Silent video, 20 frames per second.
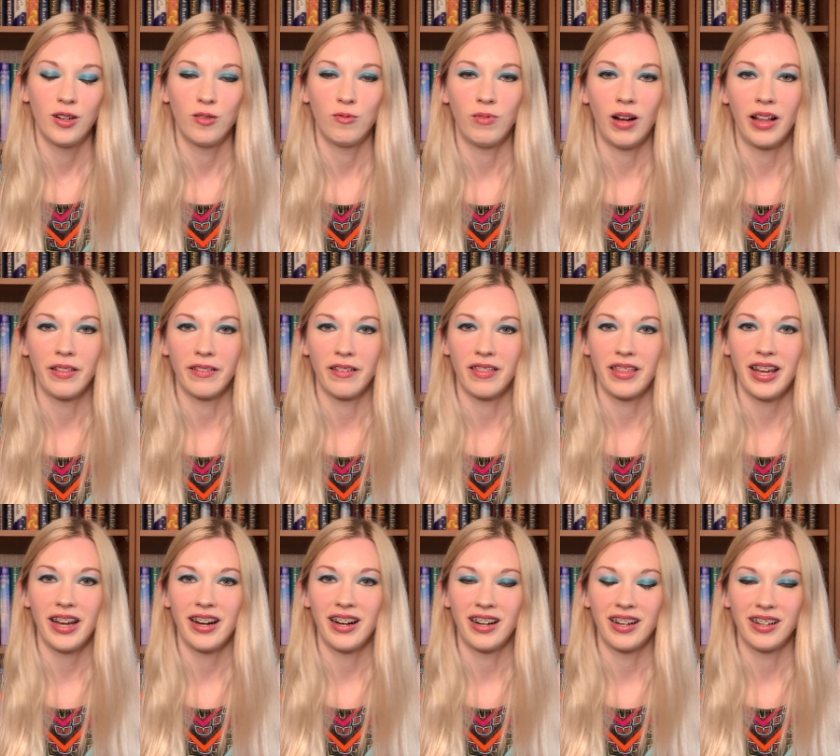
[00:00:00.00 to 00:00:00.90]
While they're
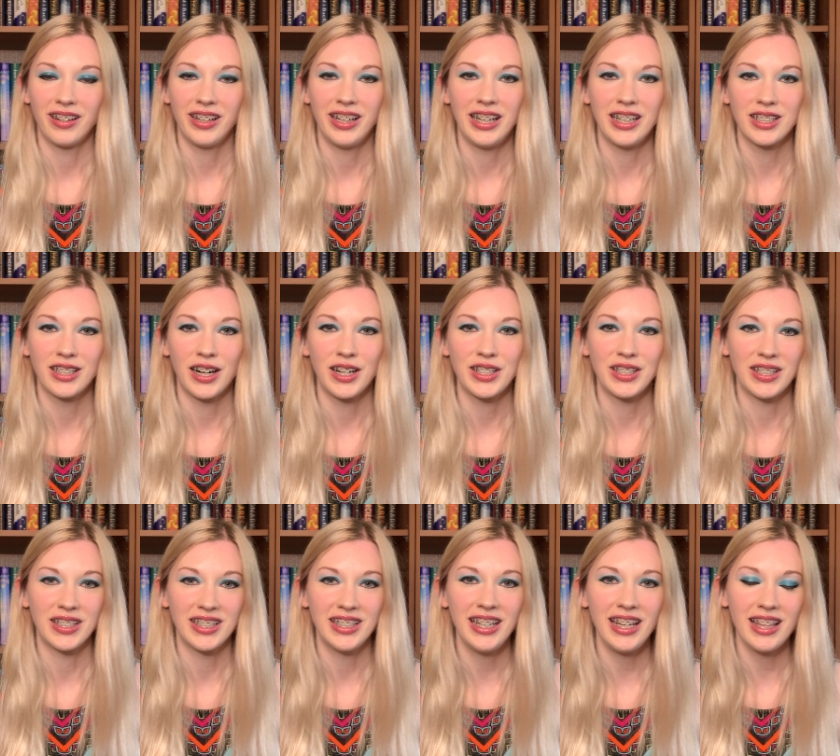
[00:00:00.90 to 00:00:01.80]
there, he starts to
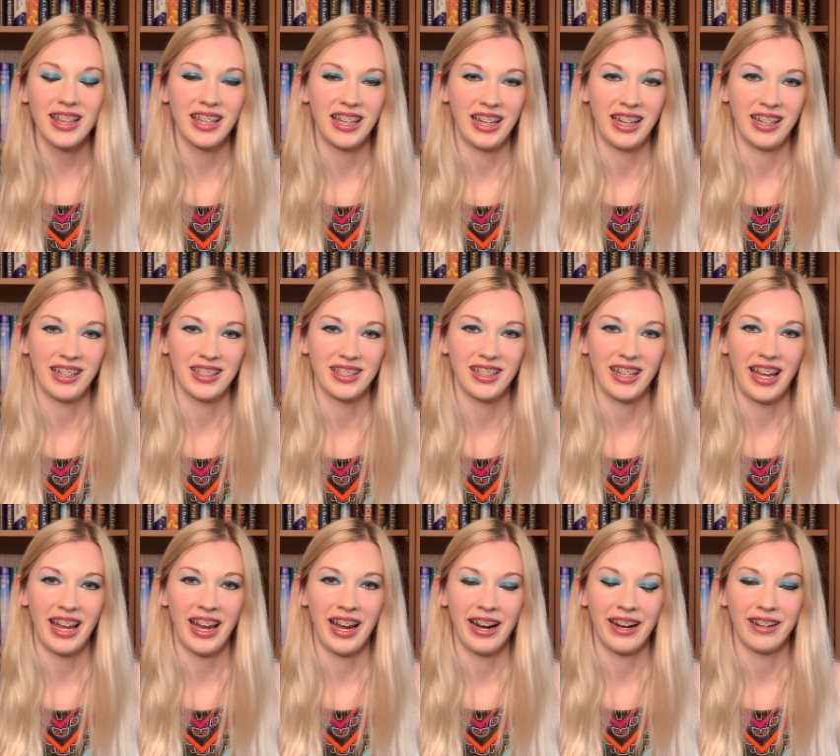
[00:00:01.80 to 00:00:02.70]
see things,
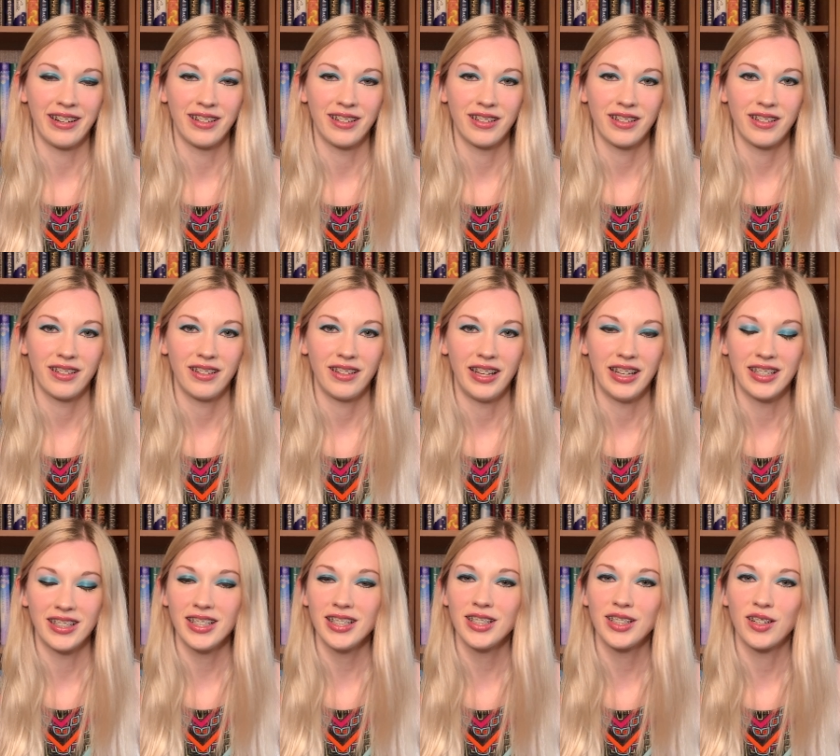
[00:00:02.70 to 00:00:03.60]
and
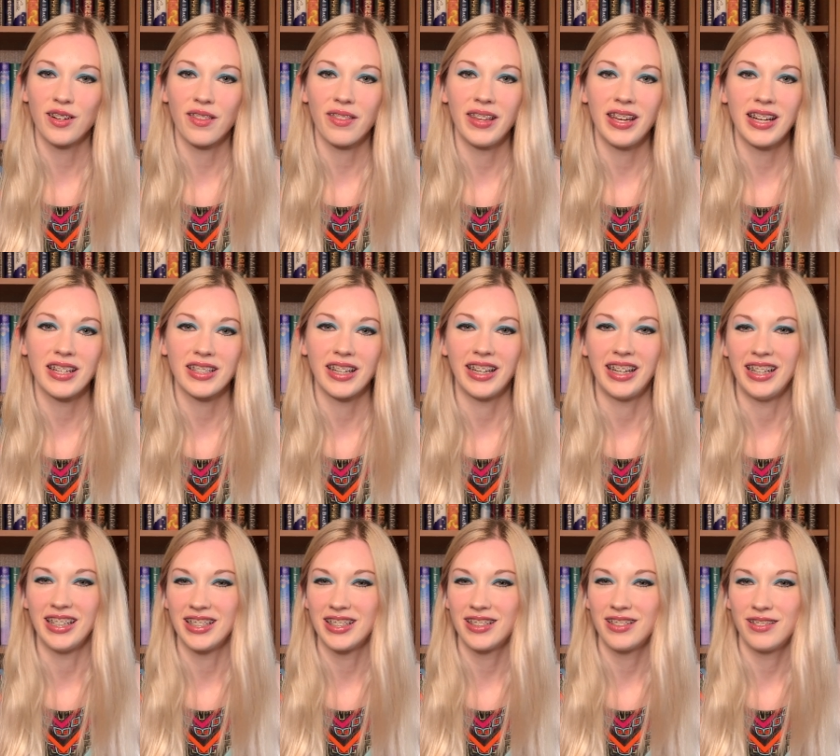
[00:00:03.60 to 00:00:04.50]
his sister thinks that
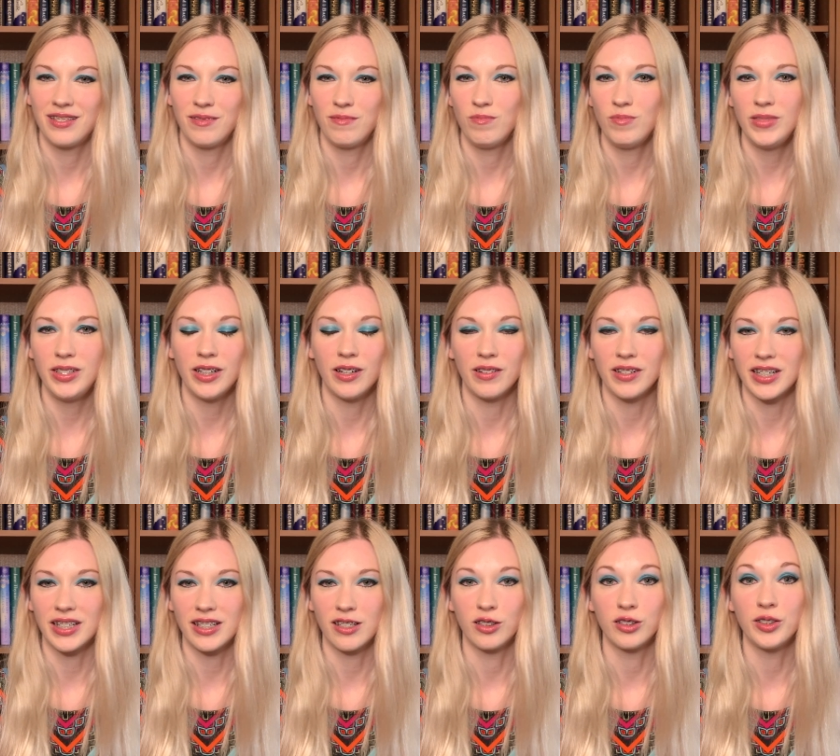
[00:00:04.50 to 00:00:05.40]
he's,
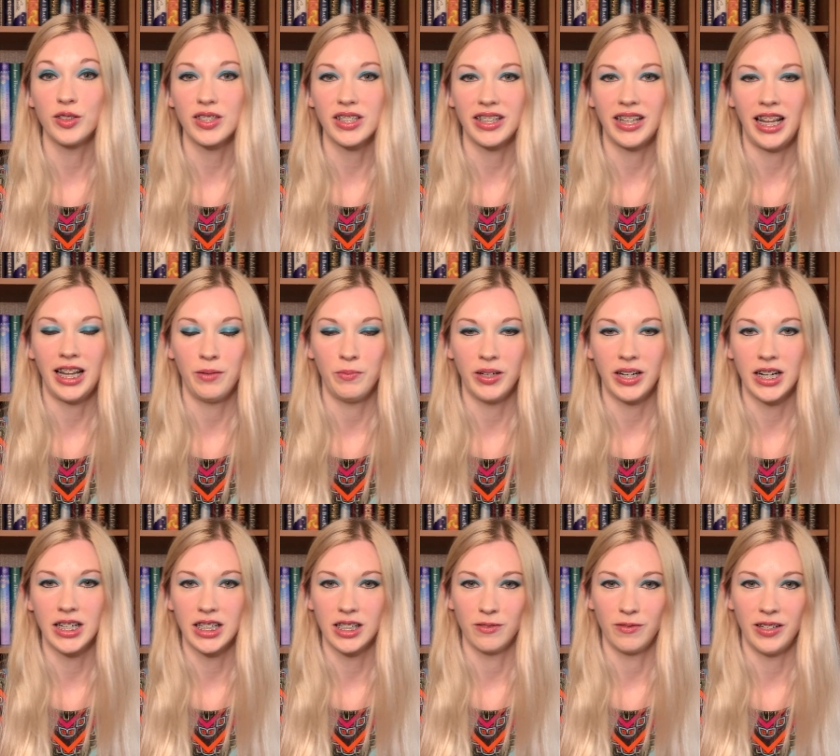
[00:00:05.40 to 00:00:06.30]
just hallucinating
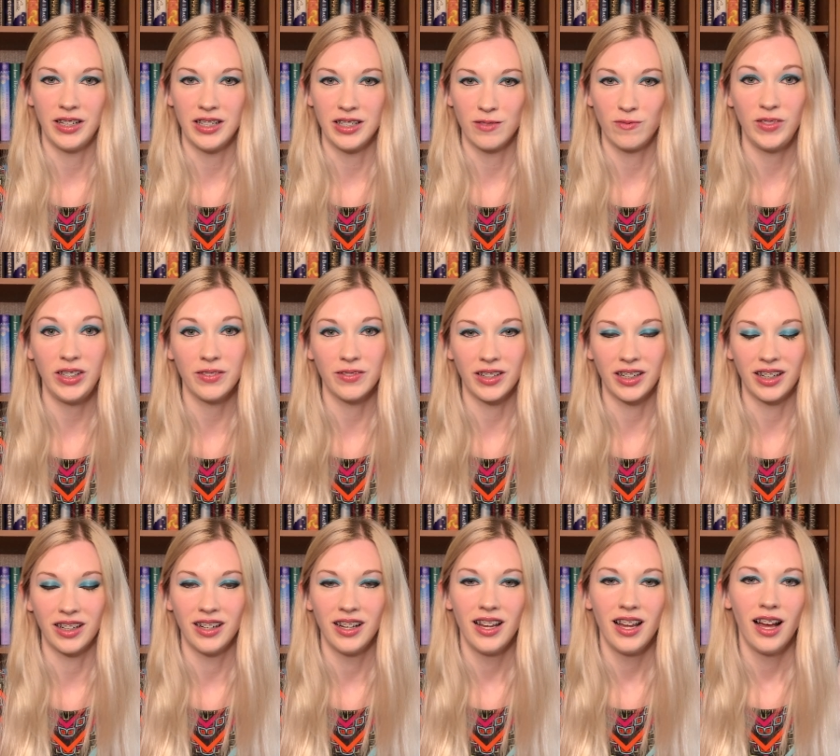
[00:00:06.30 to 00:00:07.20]
because of his
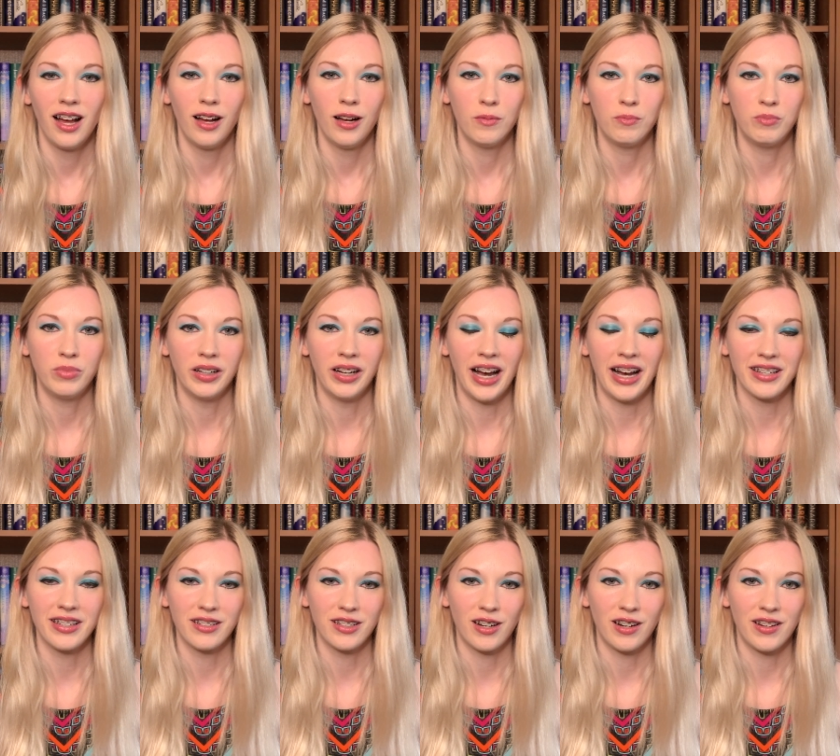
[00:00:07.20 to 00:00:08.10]
fever. But
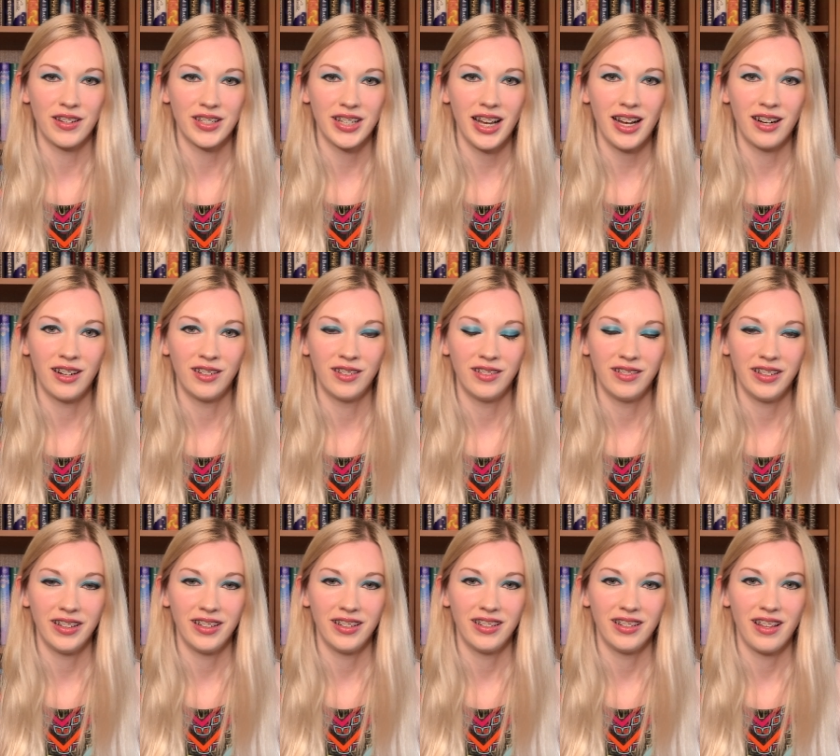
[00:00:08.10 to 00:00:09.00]
as it turns
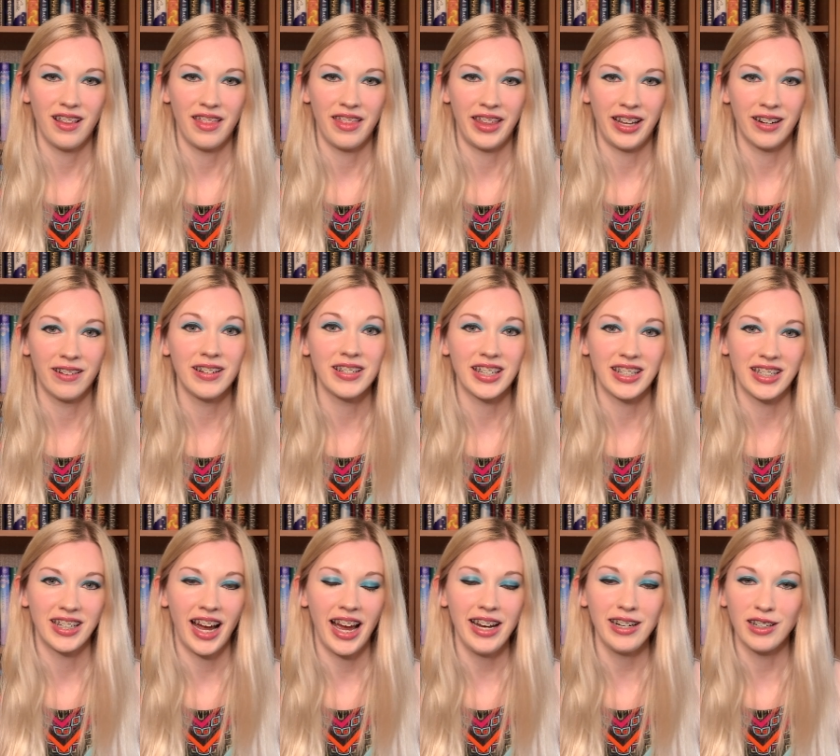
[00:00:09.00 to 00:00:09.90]
out, there is a
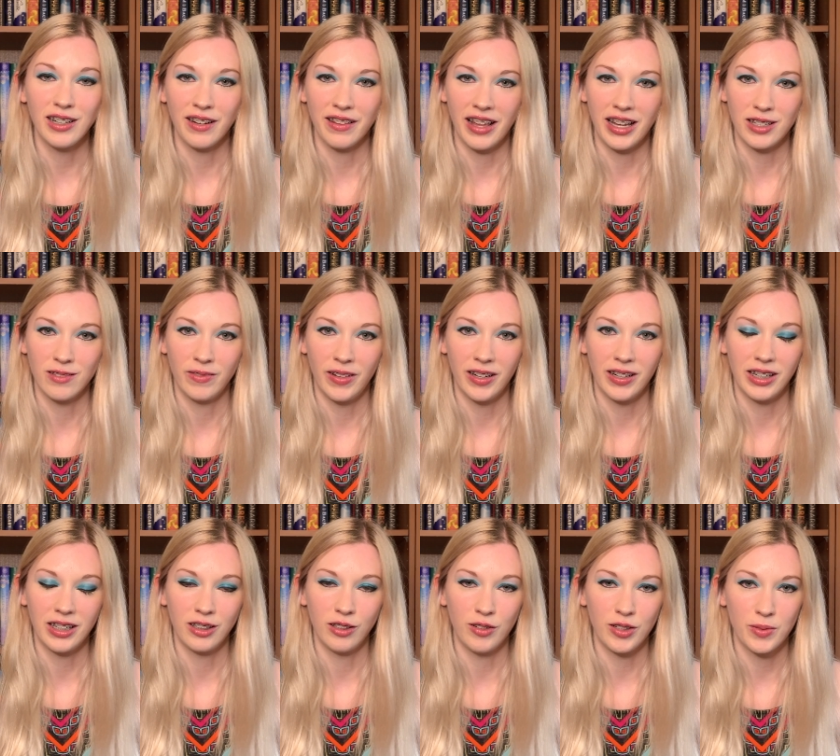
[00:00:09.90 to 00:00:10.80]
tiger that's very
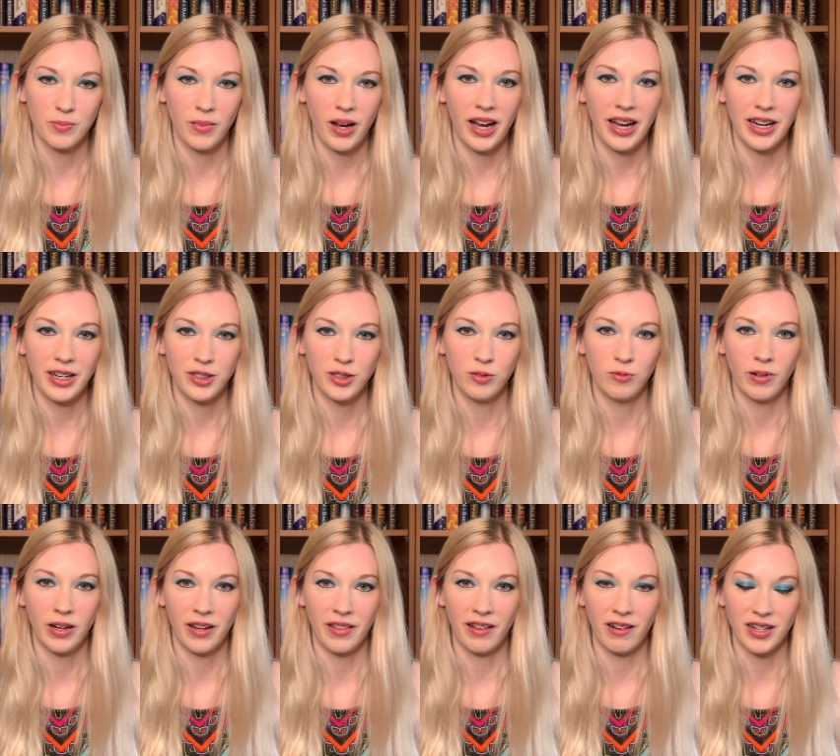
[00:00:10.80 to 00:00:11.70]
close by to
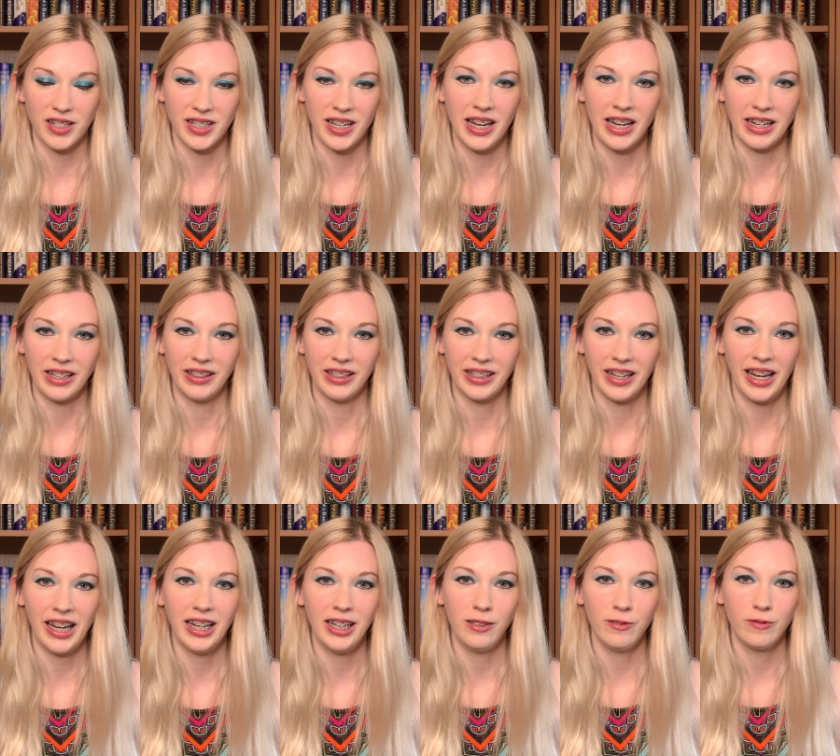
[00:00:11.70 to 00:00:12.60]
where they're staying in the
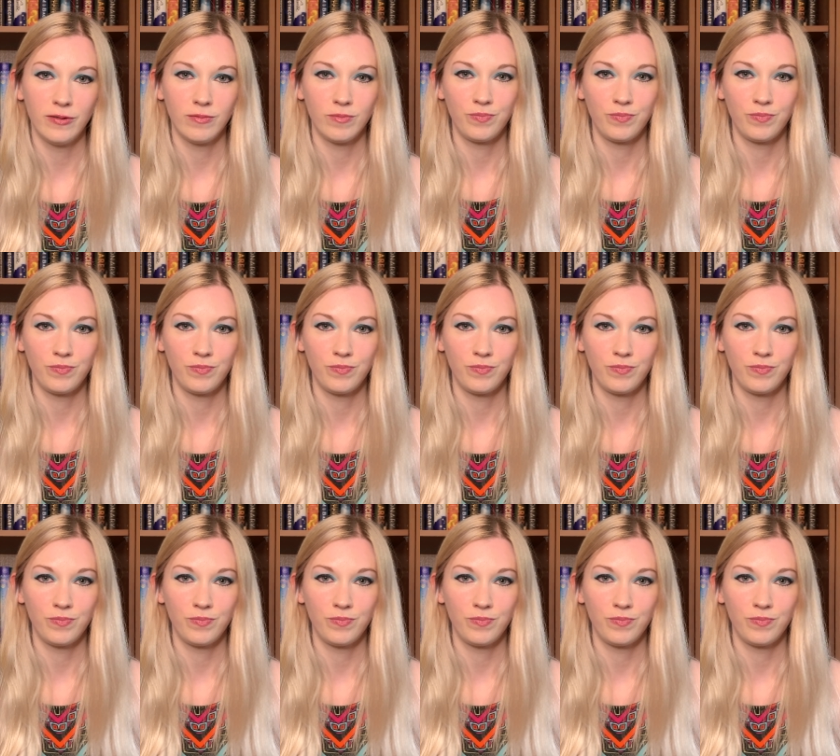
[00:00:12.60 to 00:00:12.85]
cave.